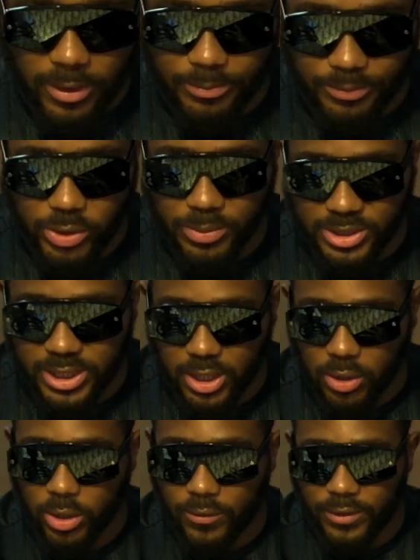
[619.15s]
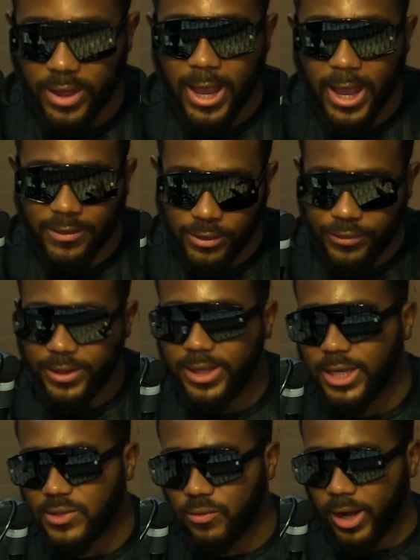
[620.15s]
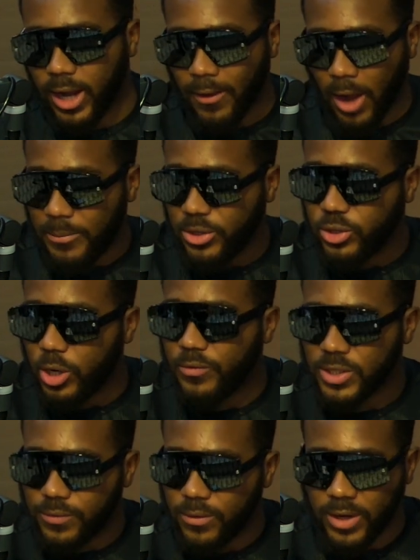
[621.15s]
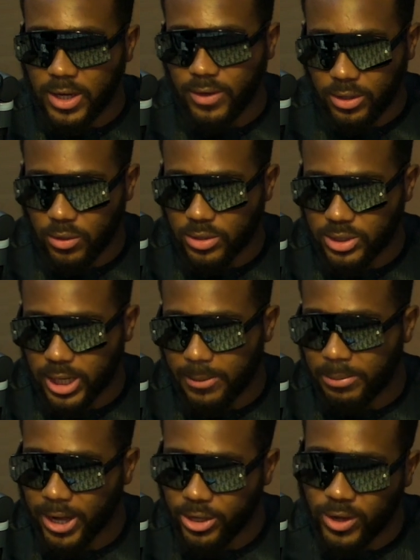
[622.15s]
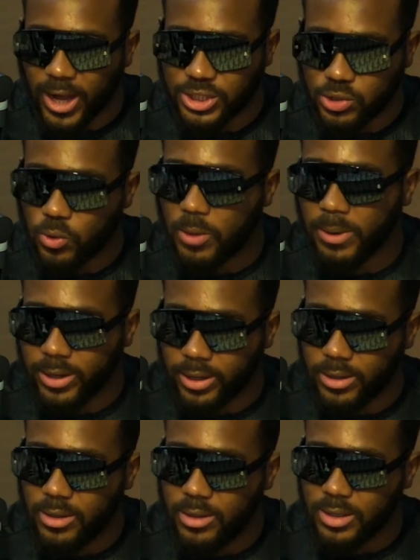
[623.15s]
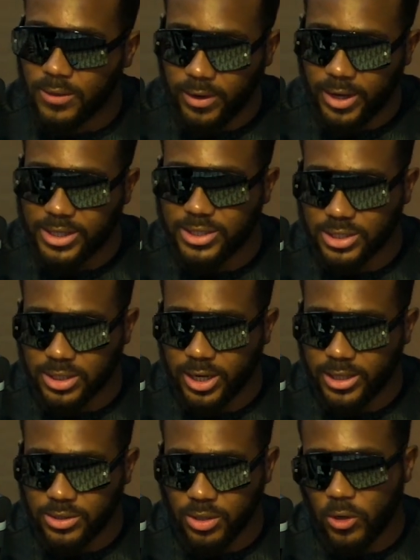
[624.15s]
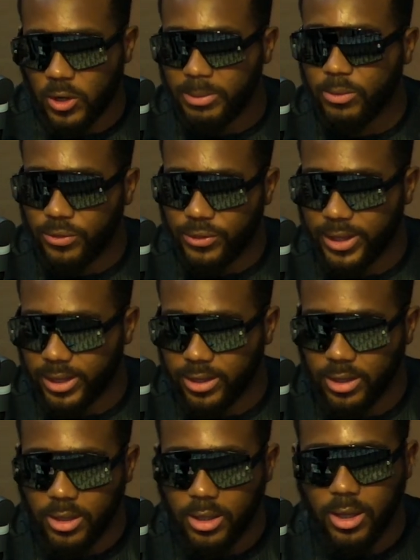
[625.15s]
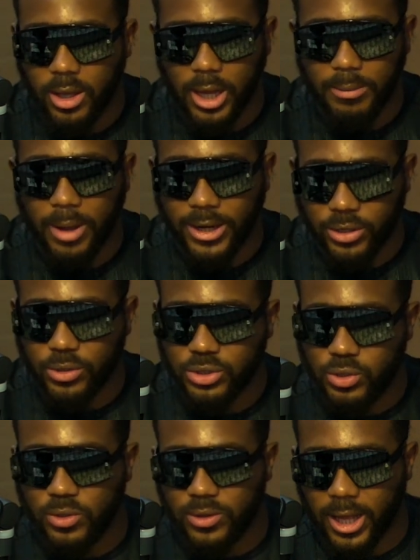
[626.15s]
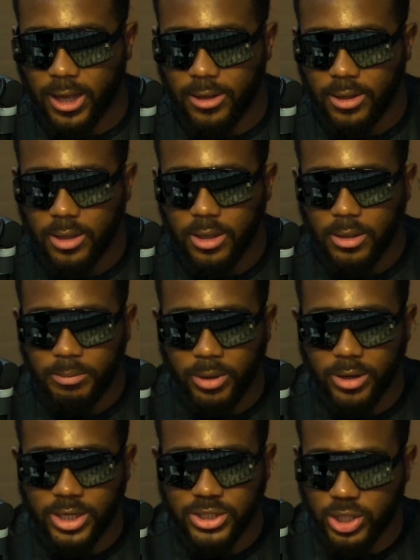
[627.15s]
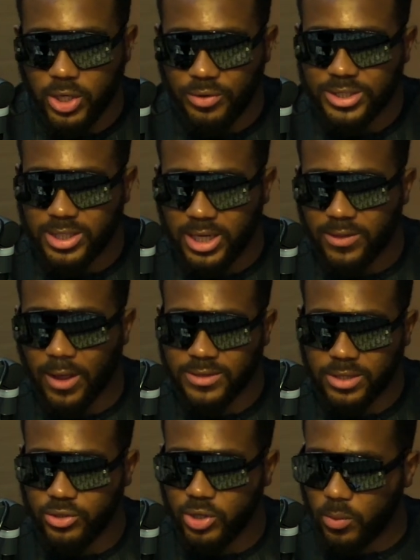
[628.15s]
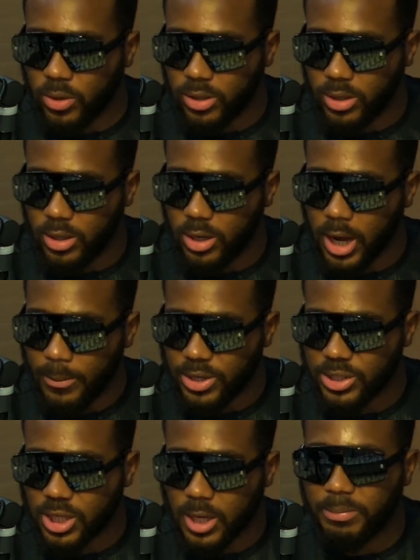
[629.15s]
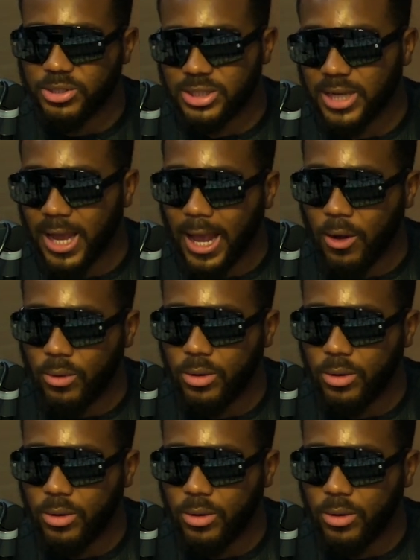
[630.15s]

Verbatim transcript: you'll be seeing a lot of that. And the thing is, right, I've been doing this for a very, very long time, but I don't actually talk about it, the foundation side. So a lot of people think I don't do that, but it's only recently that I said, you know what, I'm going to start pushing that out